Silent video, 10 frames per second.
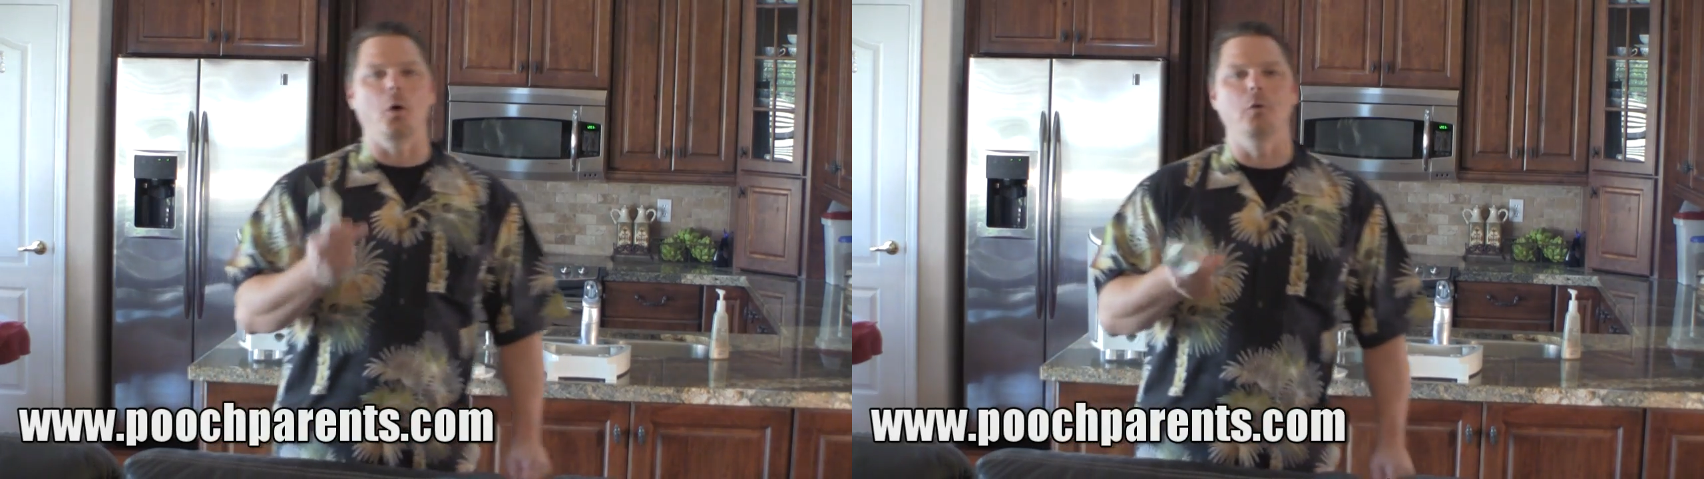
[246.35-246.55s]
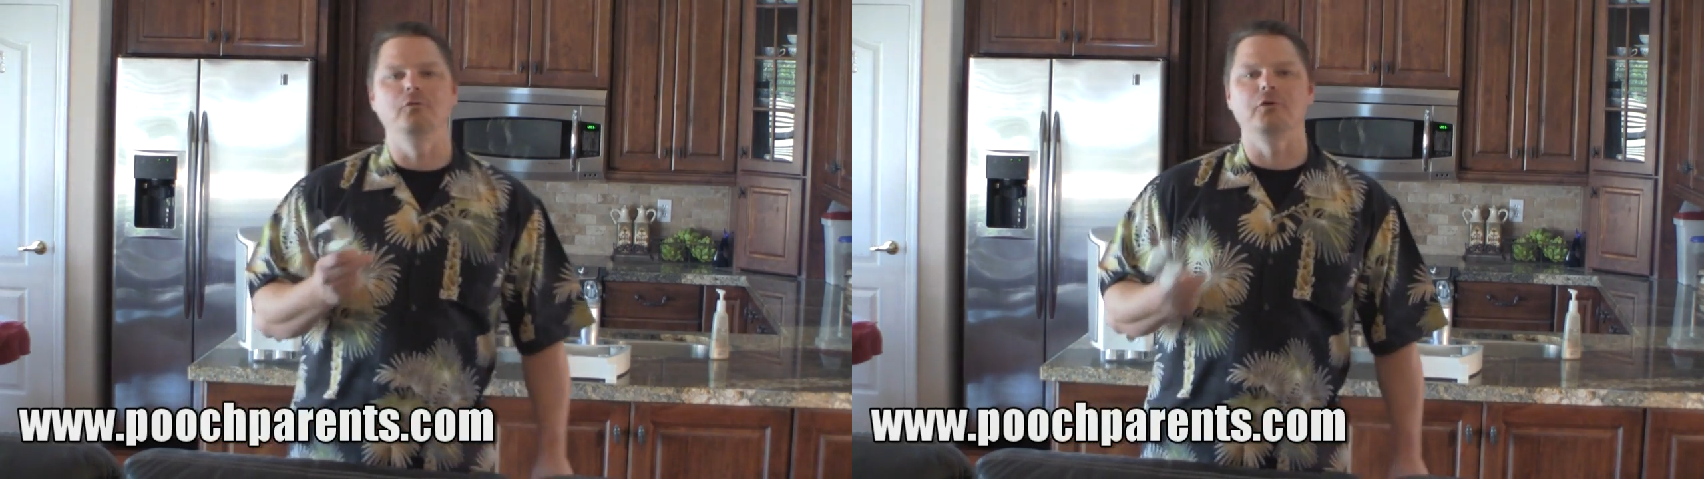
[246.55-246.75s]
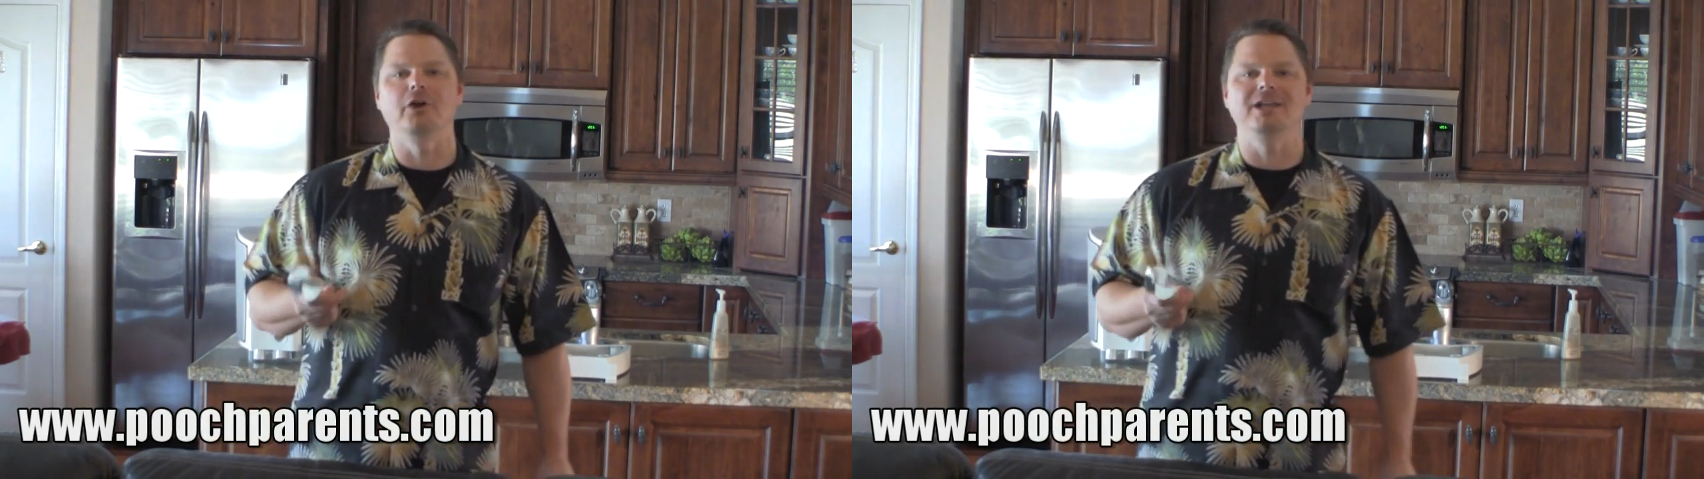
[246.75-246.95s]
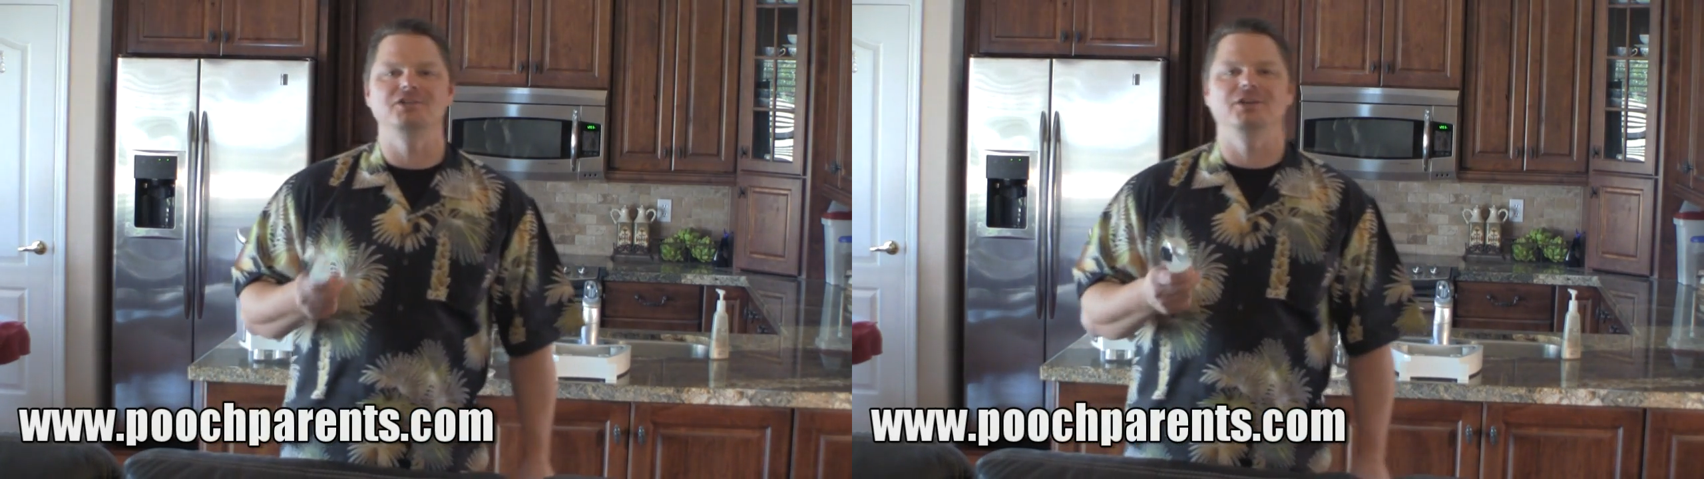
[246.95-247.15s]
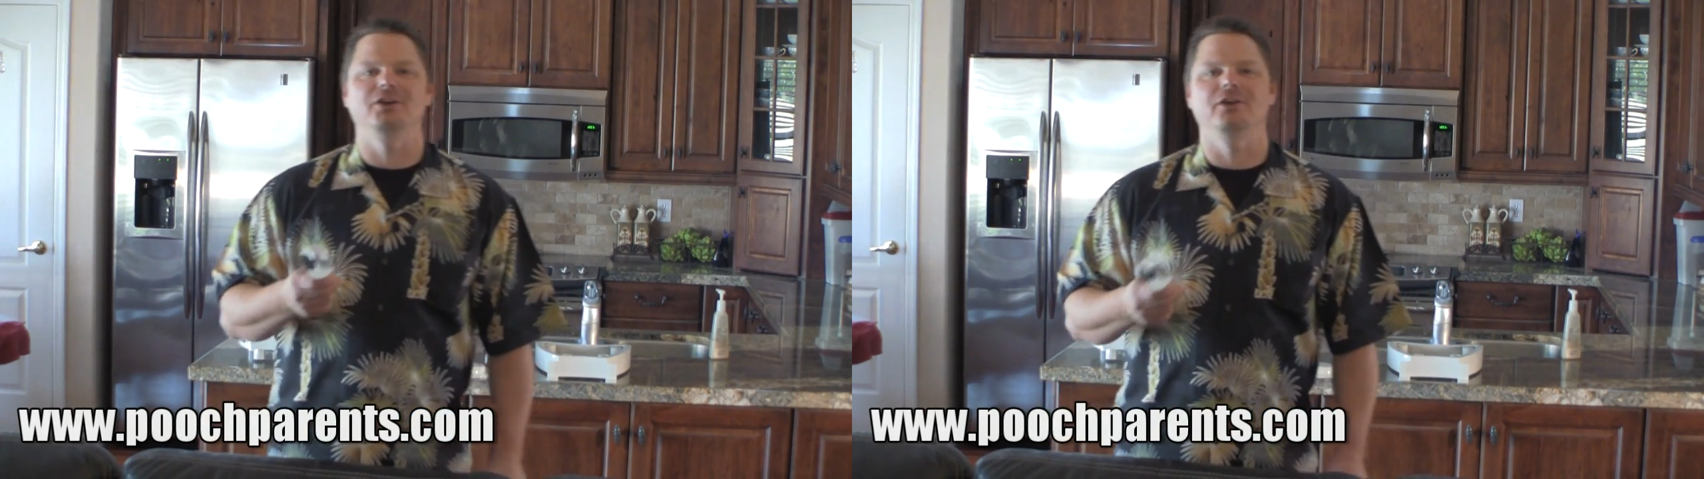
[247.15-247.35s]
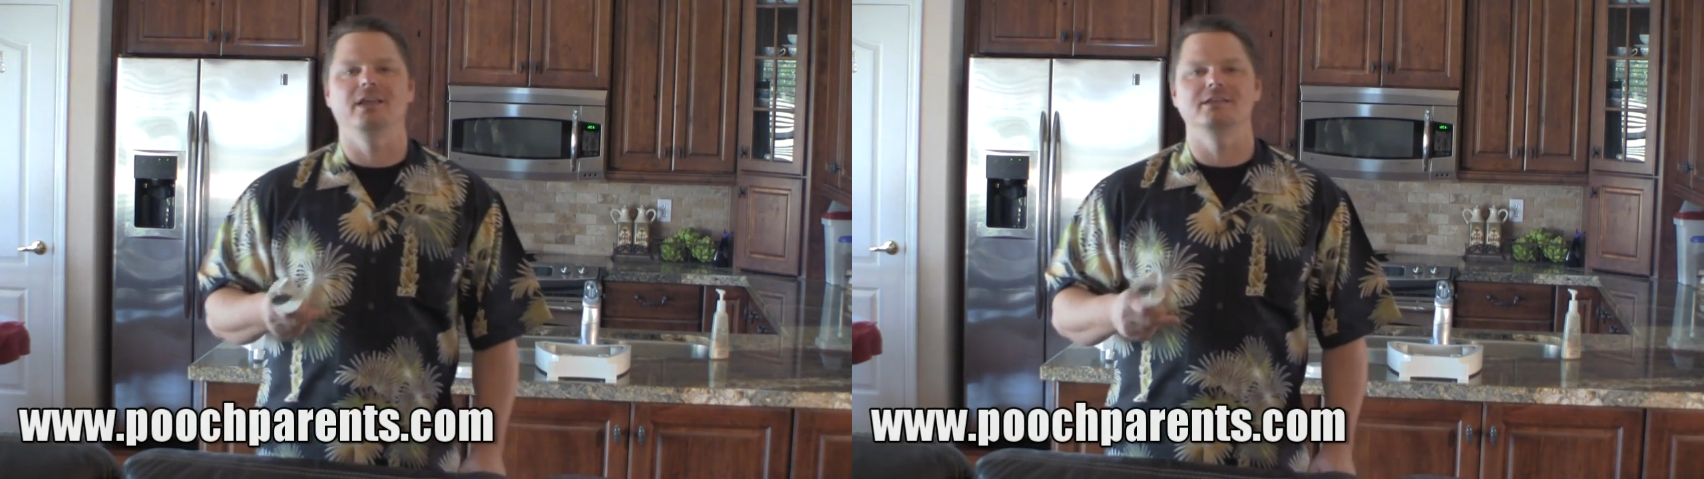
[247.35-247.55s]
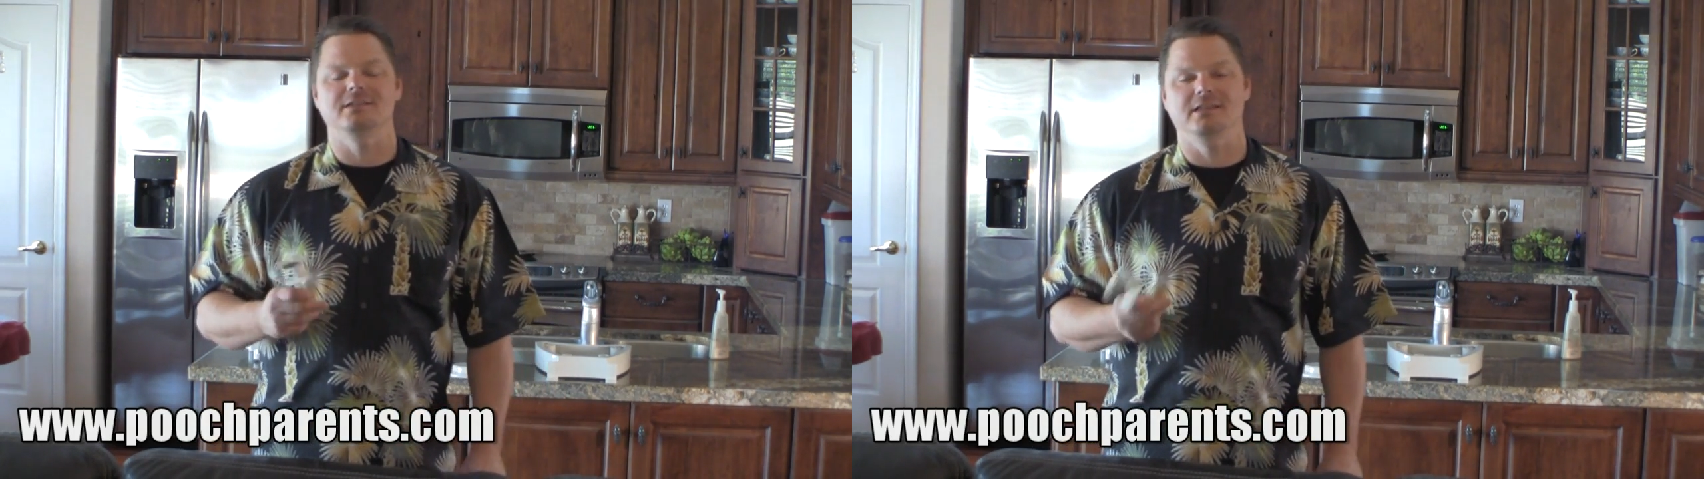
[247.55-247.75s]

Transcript: over-engineer this,